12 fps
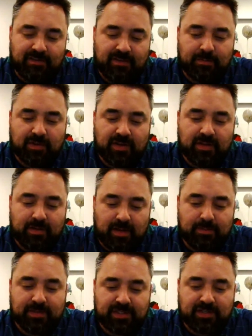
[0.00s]

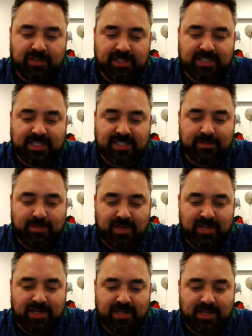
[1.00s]
I'm just gonna stick to
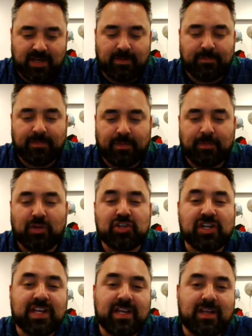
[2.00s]
my
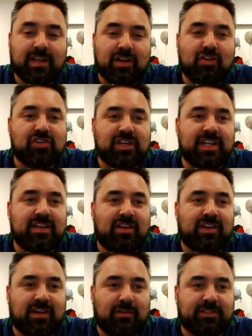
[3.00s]
usually
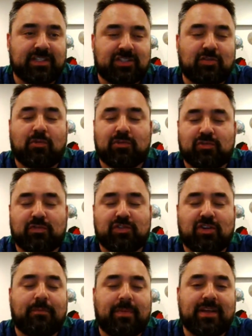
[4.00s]
I'll stick to the Warriors all the
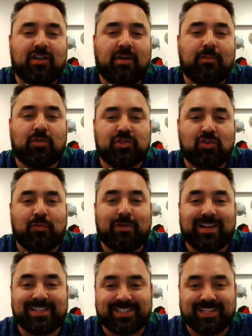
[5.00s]
time, but I'm also
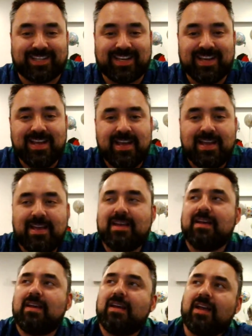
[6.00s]
realistic.
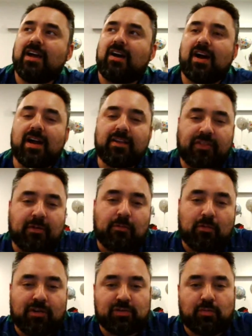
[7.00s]
I think
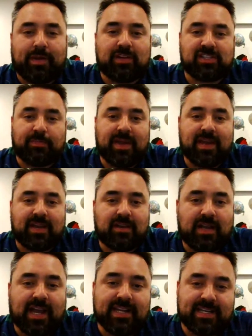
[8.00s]
Warriors will bounce back
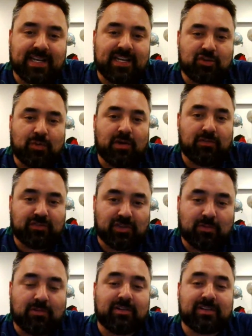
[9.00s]
18-12 to the
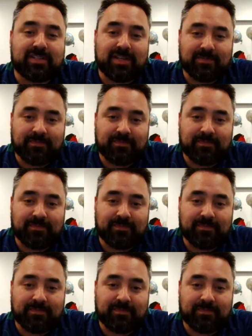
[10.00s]
Warriors.